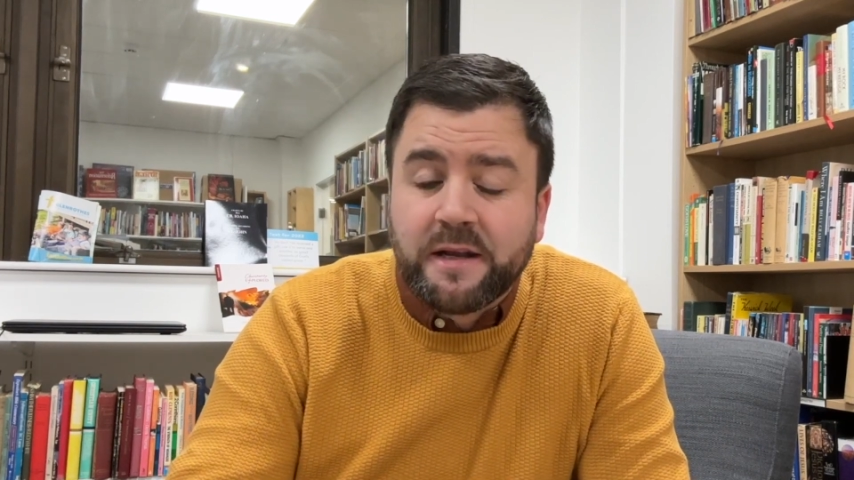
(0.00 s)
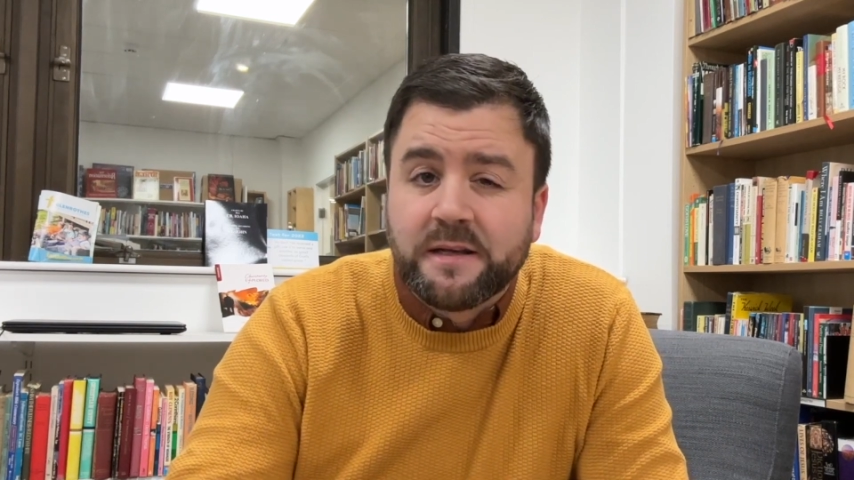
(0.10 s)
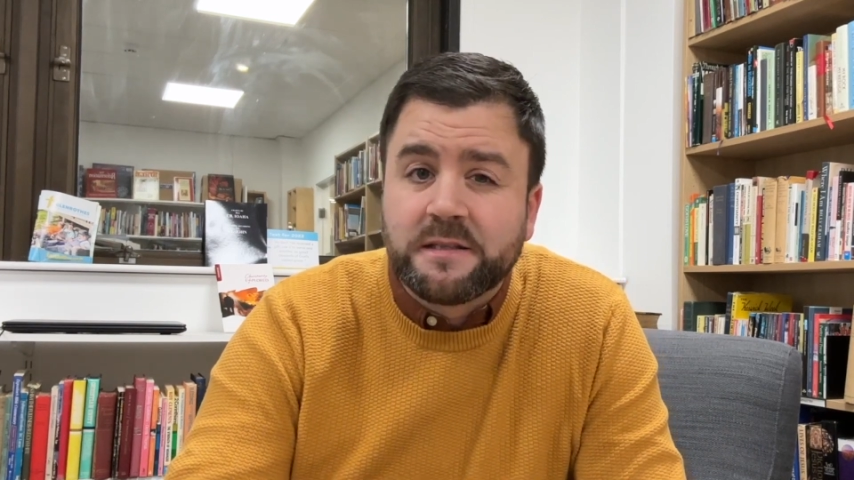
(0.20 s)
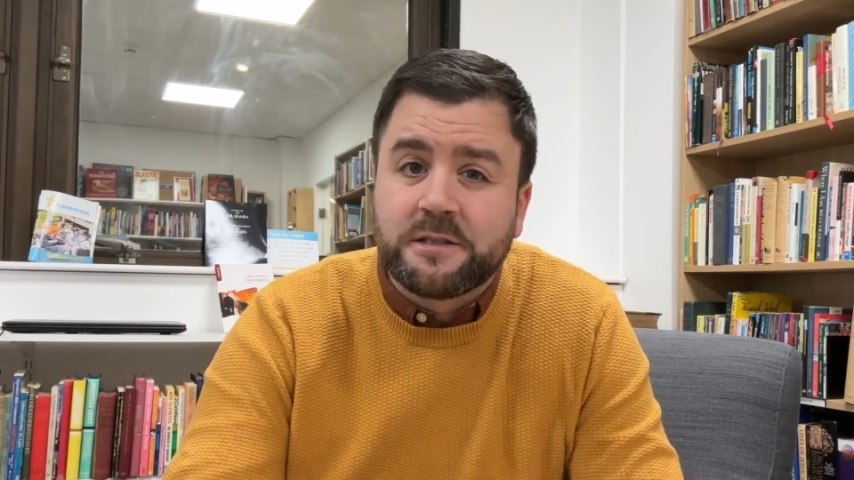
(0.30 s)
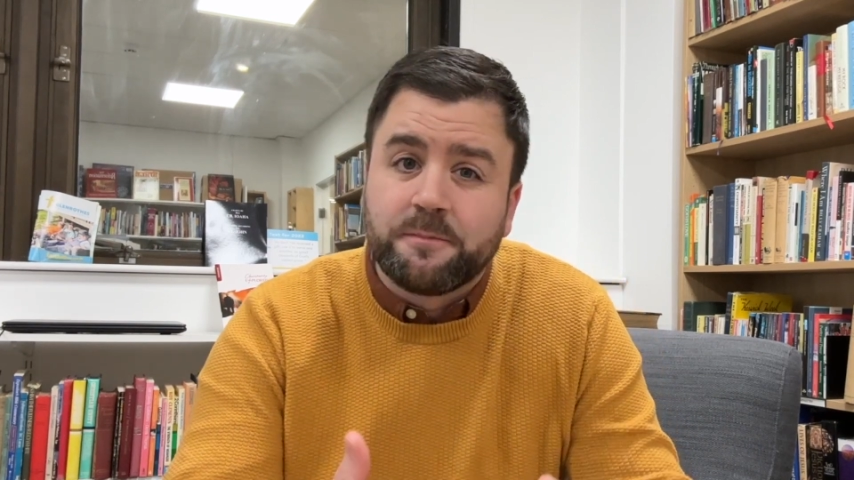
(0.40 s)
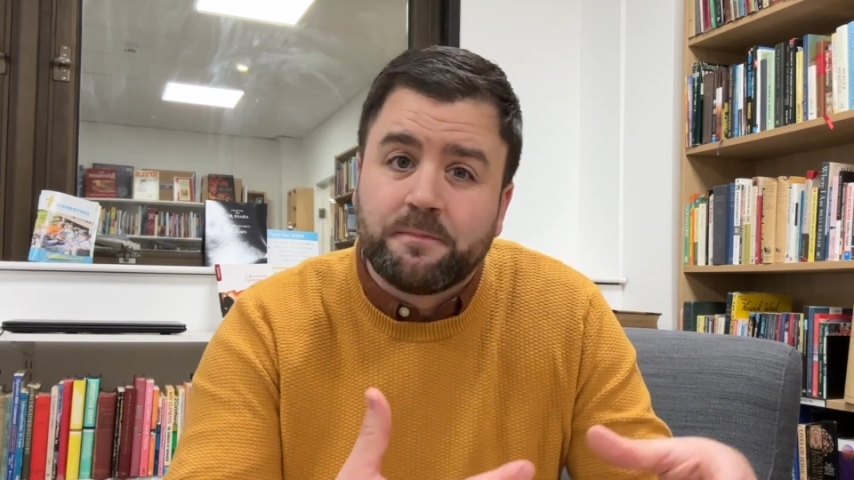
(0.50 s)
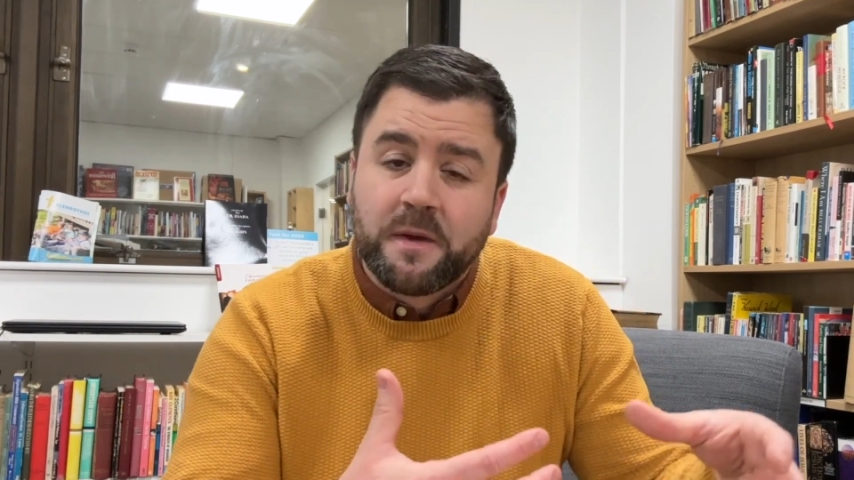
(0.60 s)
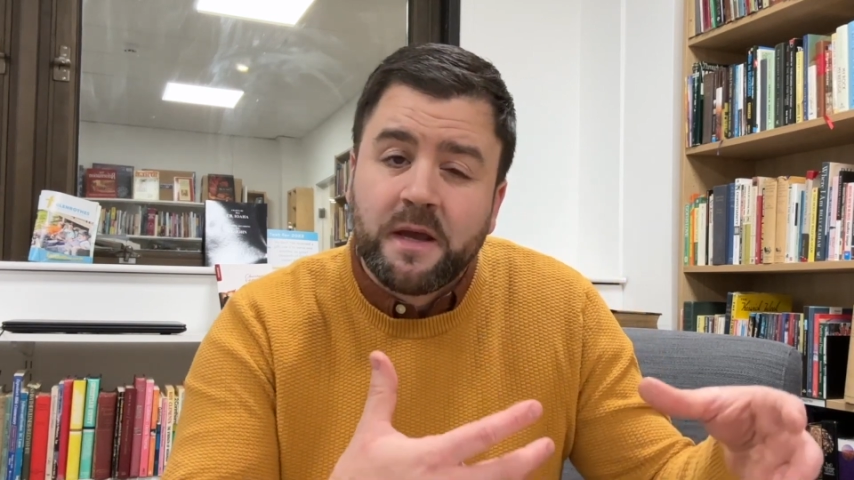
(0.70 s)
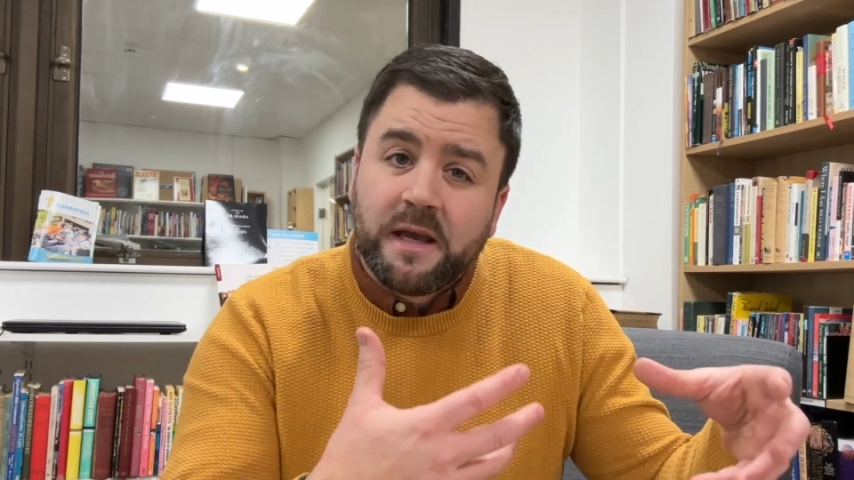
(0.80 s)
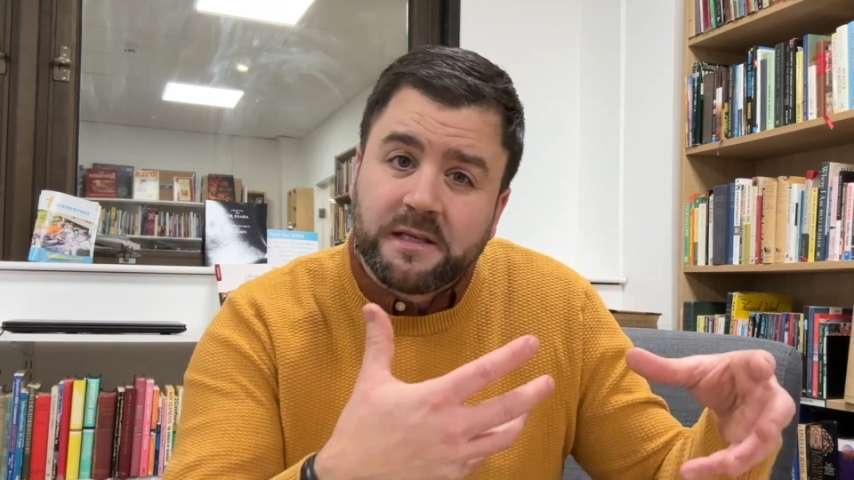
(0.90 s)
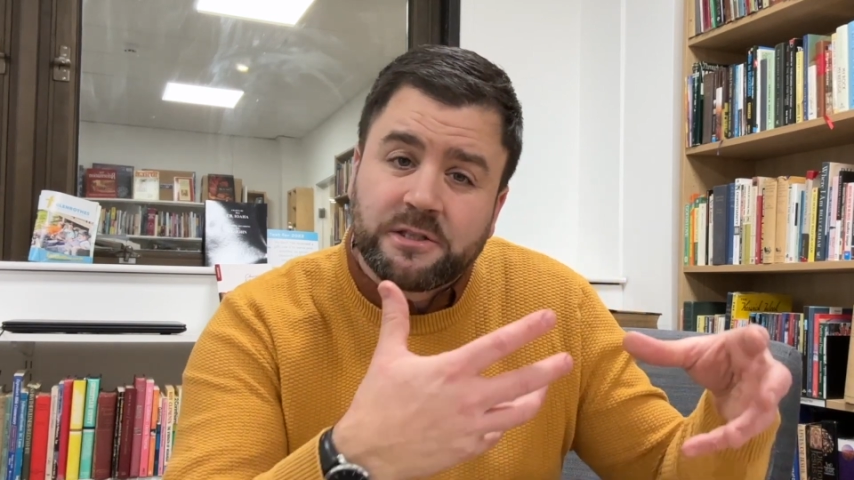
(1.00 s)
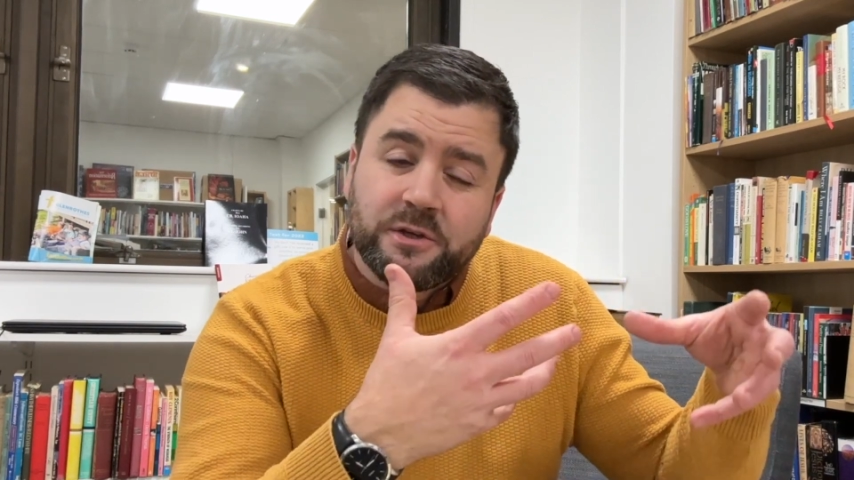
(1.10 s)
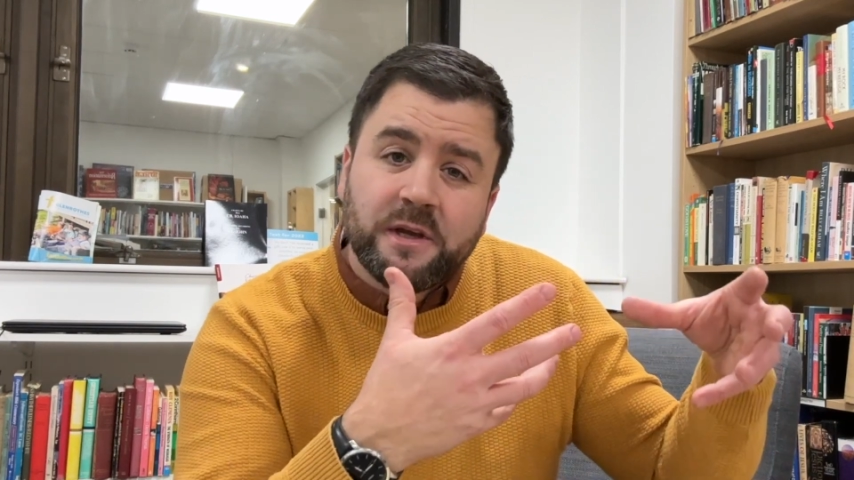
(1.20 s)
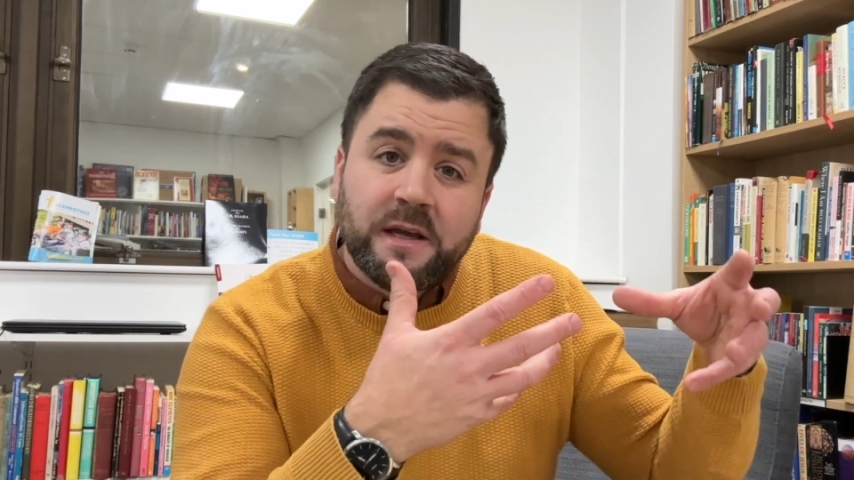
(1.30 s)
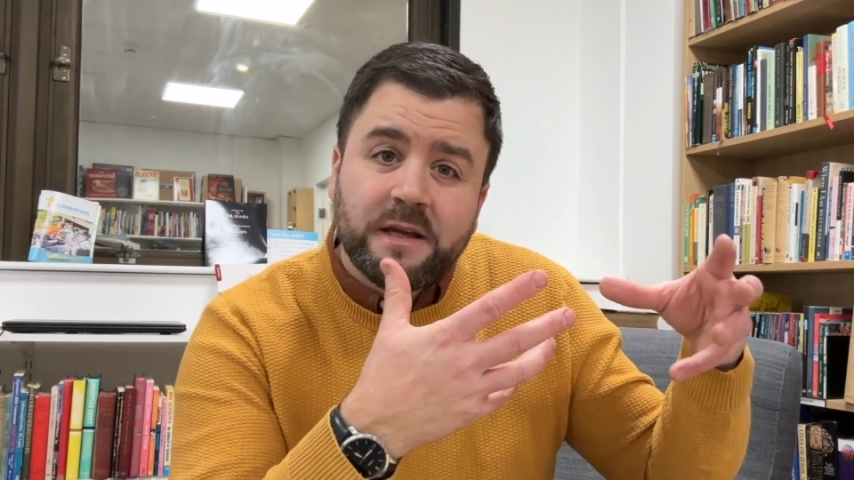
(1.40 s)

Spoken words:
it is to